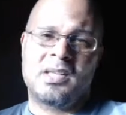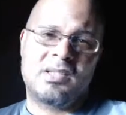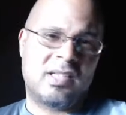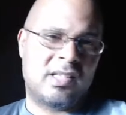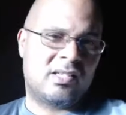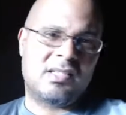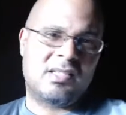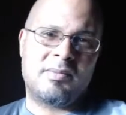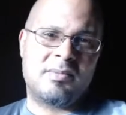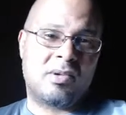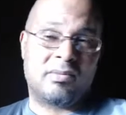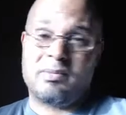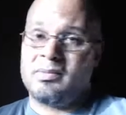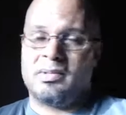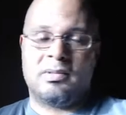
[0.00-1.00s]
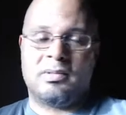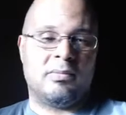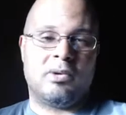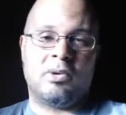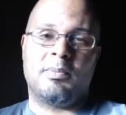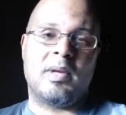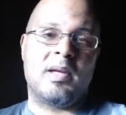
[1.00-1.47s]

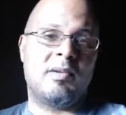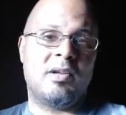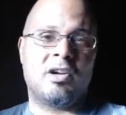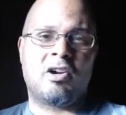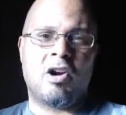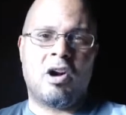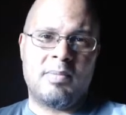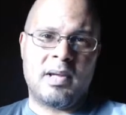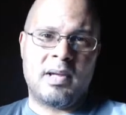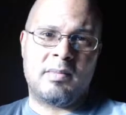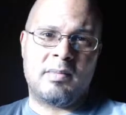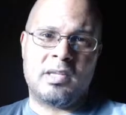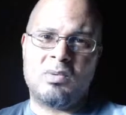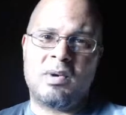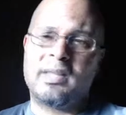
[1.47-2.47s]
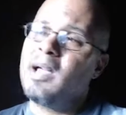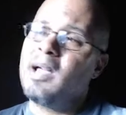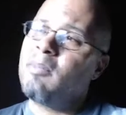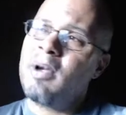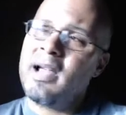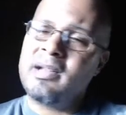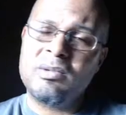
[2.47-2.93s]
Or maybe your car payment. You want
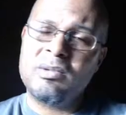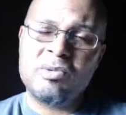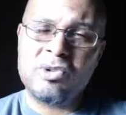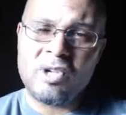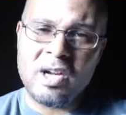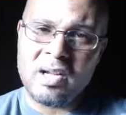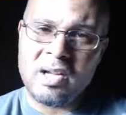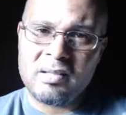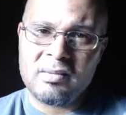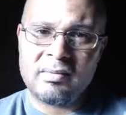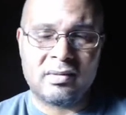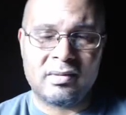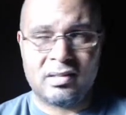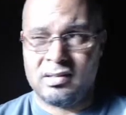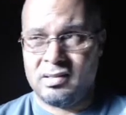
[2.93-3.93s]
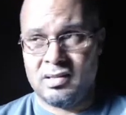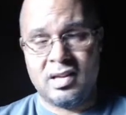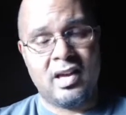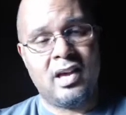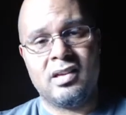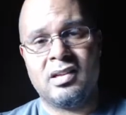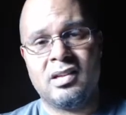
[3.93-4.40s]
that brand new truck.
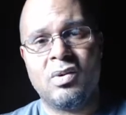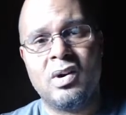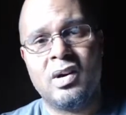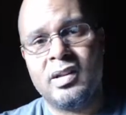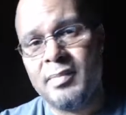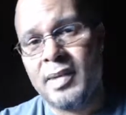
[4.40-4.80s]
Hey, you know what?